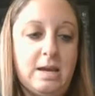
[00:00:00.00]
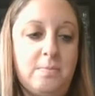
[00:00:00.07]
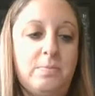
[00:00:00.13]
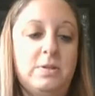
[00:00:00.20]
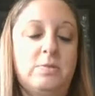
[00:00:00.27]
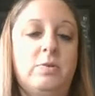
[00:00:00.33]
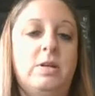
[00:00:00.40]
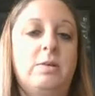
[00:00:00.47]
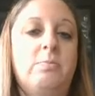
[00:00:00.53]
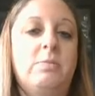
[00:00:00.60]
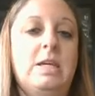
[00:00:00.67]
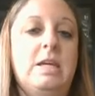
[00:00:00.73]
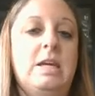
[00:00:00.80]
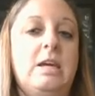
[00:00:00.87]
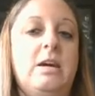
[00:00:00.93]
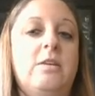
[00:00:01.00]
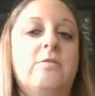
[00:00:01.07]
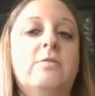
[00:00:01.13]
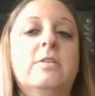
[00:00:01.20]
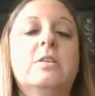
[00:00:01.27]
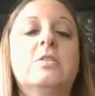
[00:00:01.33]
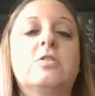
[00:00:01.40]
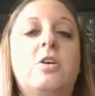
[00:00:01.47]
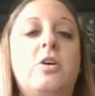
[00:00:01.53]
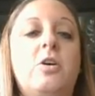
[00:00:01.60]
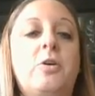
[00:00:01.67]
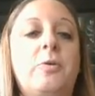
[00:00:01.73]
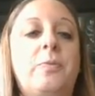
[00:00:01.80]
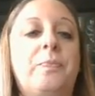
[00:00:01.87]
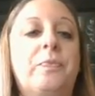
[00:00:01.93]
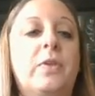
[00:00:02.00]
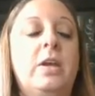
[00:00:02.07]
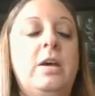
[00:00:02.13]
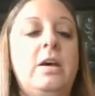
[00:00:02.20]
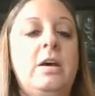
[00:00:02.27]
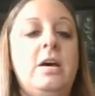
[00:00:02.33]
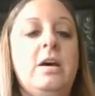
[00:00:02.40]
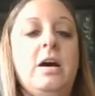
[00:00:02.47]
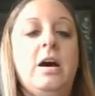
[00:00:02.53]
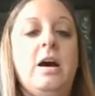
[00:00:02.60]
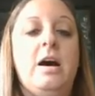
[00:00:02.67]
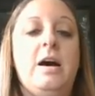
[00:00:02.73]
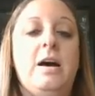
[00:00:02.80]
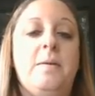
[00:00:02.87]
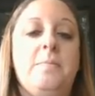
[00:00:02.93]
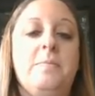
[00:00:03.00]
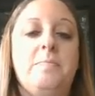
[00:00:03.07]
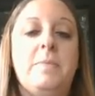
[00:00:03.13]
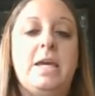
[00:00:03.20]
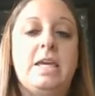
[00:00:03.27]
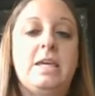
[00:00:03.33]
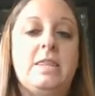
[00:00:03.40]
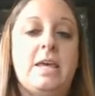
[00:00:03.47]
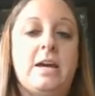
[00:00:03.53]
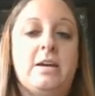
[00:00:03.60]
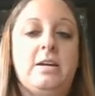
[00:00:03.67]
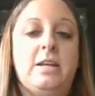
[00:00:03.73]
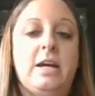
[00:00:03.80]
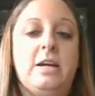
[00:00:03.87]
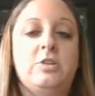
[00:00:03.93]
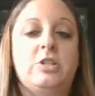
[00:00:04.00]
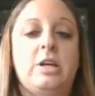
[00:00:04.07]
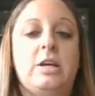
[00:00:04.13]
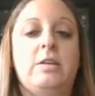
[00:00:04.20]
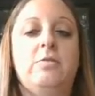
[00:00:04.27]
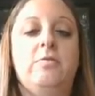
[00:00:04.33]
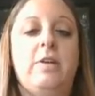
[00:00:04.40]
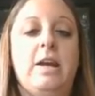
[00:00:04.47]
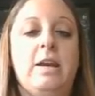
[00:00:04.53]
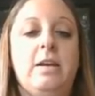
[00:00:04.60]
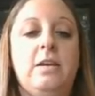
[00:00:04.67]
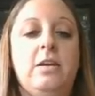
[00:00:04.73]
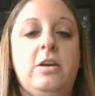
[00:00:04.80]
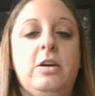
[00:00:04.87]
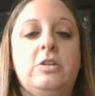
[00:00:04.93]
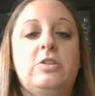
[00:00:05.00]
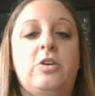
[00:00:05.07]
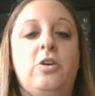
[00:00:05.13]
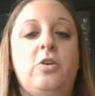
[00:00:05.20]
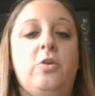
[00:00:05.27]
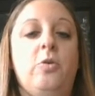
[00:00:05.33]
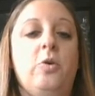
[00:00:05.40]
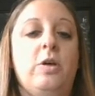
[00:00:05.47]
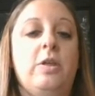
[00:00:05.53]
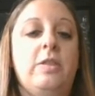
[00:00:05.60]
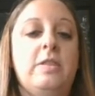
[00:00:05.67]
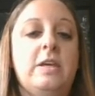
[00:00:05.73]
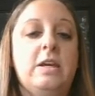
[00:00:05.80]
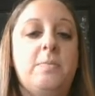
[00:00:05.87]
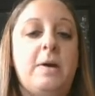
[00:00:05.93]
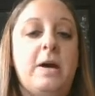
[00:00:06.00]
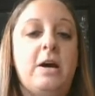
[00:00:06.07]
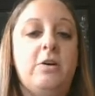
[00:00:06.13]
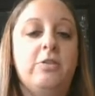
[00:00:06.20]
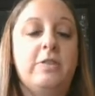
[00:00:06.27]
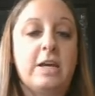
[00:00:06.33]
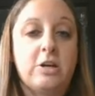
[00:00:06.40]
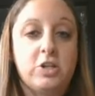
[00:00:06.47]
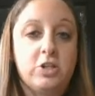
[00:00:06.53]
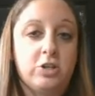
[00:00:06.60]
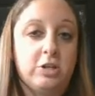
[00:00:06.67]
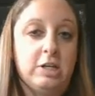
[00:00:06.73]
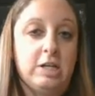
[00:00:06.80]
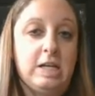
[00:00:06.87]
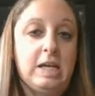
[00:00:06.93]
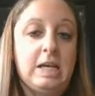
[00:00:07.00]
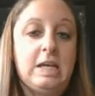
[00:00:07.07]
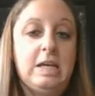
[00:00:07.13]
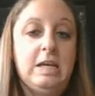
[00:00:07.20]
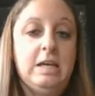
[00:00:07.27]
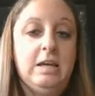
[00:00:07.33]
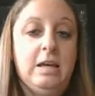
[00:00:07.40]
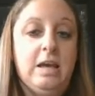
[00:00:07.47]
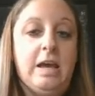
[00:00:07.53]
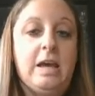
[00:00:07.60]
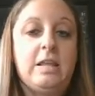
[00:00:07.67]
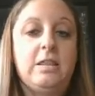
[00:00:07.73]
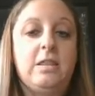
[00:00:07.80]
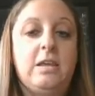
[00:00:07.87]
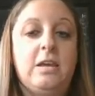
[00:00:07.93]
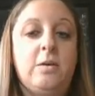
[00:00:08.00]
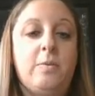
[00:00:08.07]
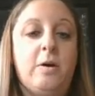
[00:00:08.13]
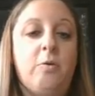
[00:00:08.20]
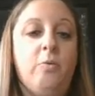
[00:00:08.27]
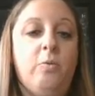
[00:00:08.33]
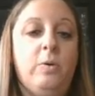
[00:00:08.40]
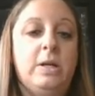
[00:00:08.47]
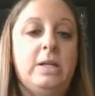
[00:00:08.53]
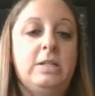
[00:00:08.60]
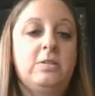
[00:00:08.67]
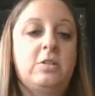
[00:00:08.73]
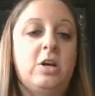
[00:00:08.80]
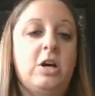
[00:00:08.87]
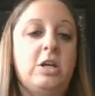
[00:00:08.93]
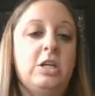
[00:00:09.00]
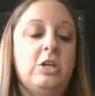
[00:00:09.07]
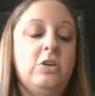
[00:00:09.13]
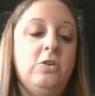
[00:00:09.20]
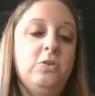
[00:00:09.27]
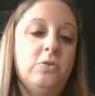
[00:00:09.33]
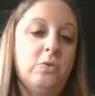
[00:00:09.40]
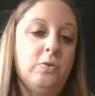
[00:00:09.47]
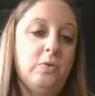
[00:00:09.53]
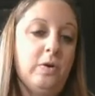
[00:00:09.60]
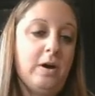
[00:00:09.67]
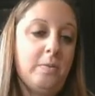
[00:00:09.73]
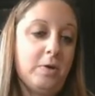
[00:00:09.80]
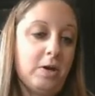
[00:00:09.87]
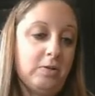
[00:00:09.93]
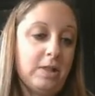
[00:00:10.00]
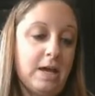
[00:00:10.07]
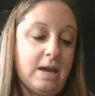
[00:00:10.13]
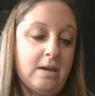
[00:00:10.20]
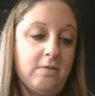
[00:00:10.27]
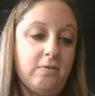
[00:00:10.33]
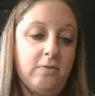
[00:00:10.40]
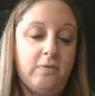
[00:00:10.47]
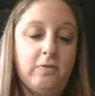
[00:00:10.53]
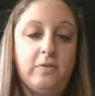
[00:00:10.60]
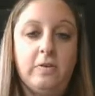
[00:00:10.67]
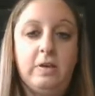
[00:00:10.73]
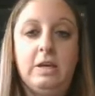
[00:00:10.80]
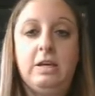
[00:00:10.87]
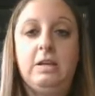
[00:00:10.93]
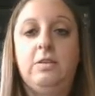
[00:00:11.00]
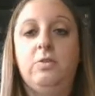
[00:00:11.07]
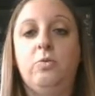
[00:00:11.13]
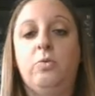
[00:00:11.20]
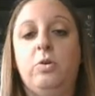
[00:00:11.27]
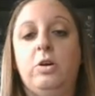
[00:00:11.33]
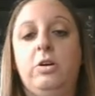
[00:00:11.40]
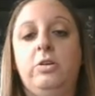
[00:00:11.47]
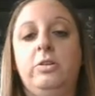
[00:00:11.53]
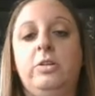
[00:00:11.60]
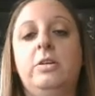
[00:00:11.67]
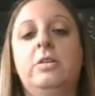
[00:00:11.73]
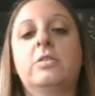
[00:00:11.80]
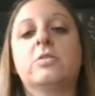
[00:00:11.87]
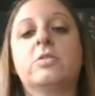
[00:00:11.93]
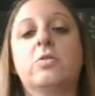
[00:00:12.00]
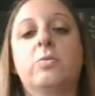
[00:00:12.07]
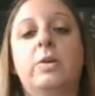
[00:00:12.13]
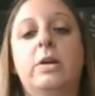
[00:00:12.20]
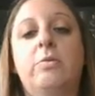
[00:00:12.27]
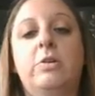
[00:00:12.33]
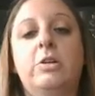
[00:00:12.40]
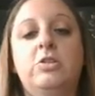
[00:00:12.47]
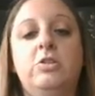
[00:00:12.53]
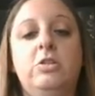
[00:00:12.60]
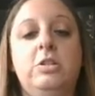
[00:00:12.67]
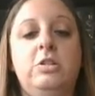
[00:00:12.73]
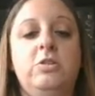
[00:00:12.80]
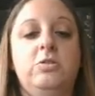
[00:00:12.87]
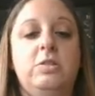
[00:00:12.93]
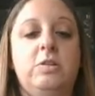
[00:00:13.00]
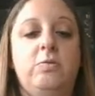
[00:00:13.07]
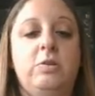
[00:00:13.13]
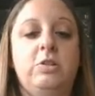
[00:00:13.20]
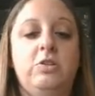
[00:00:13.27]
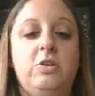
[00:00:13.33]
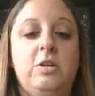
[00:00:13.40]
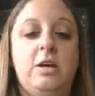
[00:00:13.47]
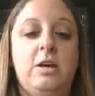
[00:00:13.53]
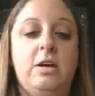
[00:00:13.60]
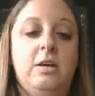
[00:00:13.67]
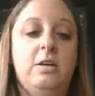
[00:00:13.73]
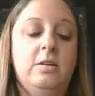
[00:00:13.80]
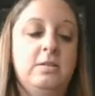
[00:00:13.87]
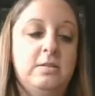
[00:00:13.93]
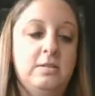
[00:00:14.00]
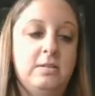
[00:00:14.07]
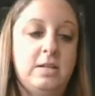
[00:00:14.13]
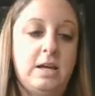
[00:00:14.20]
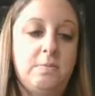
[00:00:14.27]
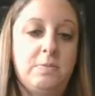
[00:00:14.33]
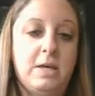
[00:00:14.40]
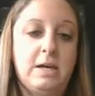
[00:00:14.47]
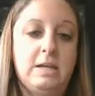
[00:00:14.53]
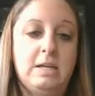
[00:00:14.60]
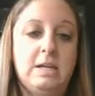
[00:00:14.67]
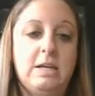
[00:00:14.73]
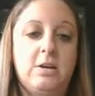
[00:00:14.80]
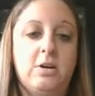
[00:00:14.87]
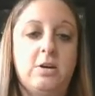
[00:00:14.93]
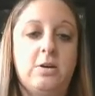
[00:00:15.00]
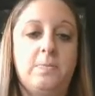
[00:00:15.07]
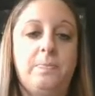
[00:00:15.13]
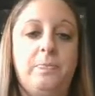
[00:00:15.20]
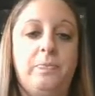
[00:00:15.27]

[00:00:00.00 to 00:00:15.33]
camp is what I'm thinking of. So making that connection, right? So think about their journey and think about what it's taught you about life and the world. So what I want you to do is I want you to type that in here.